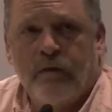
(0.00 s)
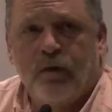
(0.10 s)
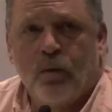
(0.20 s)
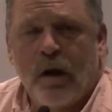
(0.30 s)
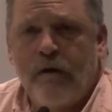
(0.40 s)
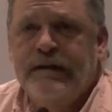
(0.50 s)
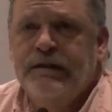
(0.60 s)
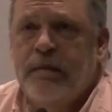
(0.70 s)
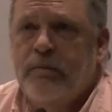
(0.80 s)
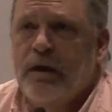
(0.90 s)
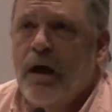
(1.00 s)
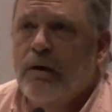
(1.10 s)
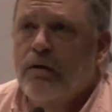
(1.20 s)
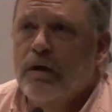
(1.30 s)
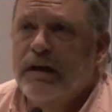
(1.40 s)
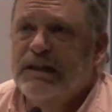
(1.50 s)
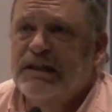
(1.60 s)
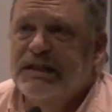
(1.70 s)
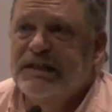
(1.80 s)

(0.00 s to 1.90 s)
if you're wearing something under it, it's a